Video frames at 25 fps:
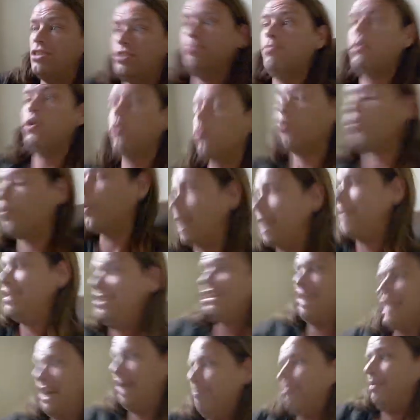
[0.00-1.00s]
some great
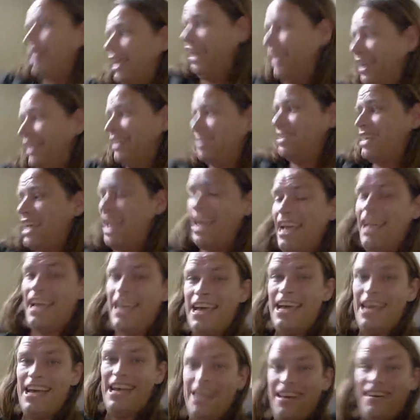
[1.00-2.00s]
topics.
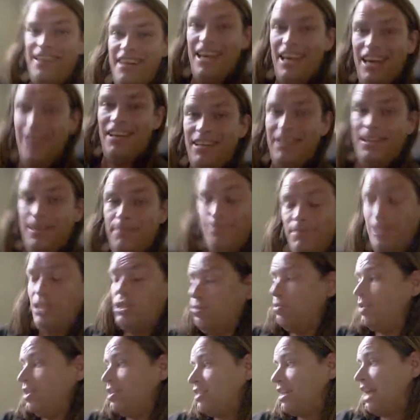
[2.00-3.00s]
And um,
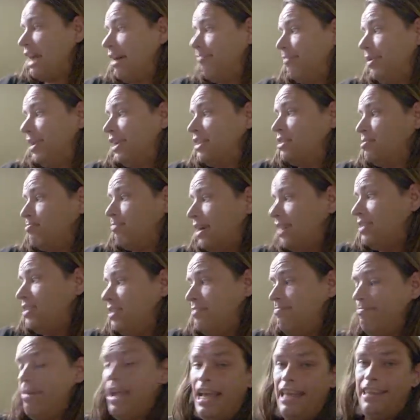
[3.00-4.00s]
this week's topic is by
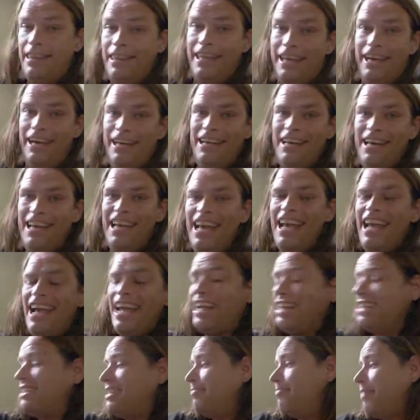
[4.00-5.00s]
Samantha,
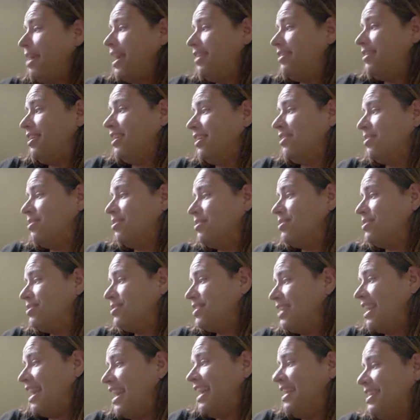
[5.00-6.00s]
and Samantha
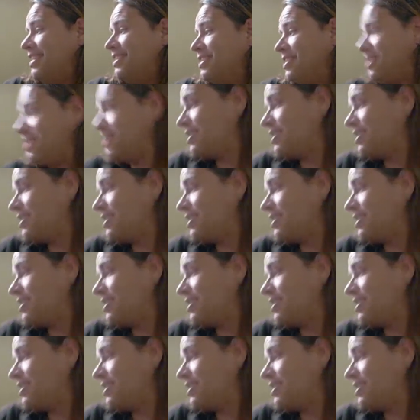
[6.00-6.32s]
goes as